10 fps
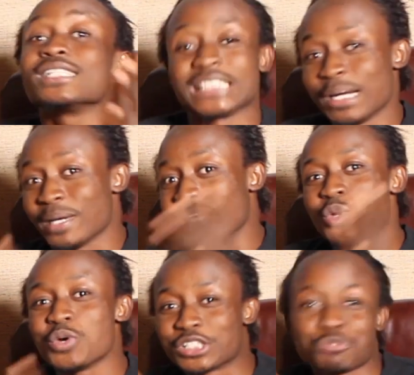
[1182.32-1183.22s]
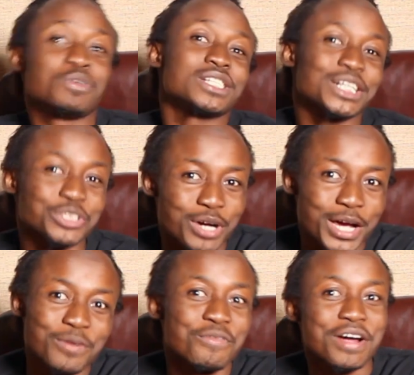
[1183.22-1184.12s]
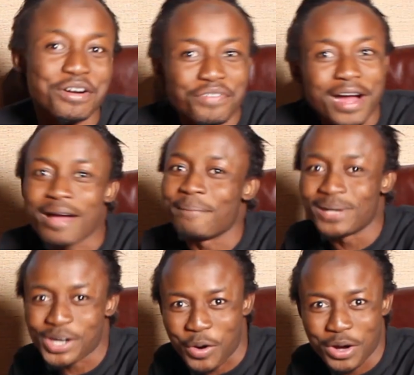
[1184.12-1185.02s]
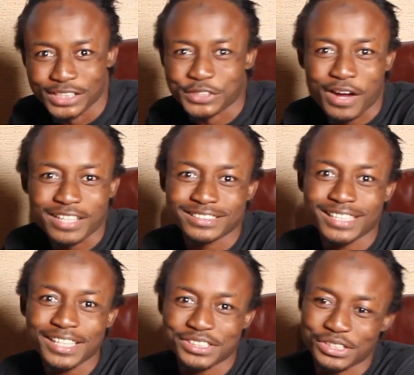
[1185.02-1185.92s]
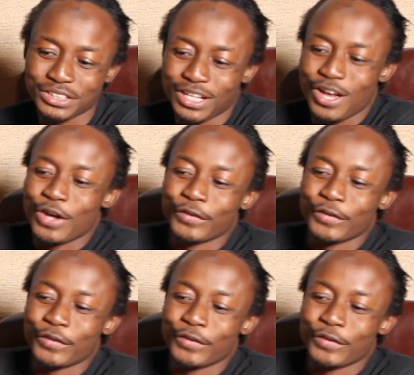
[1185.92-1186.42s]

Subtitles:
is somebody who is busy trying to verify a Bitcoin transactions,